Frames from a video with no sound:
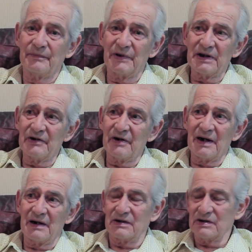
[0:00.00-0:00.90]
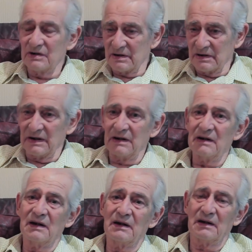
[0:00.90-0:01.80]
But there are certainly
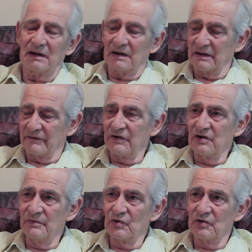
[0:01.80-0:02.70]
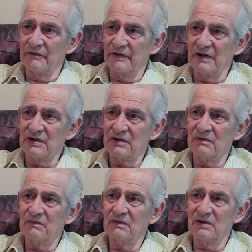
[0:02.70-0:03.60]
a few more events
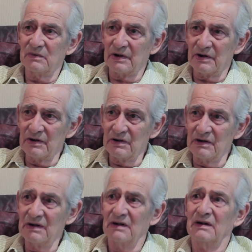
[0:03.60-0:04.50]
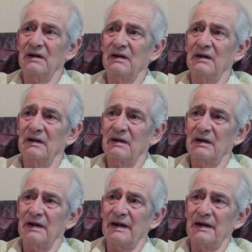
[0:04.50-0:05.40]
to occur,
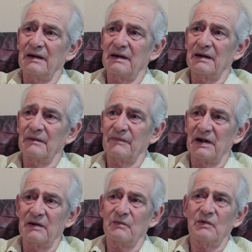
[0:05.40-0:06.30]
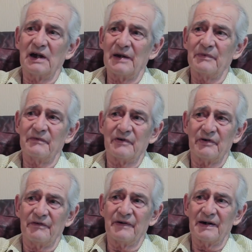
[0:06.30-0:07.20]
and then it will happen
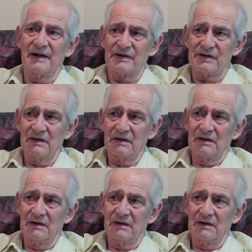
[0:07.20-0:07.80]
very fast.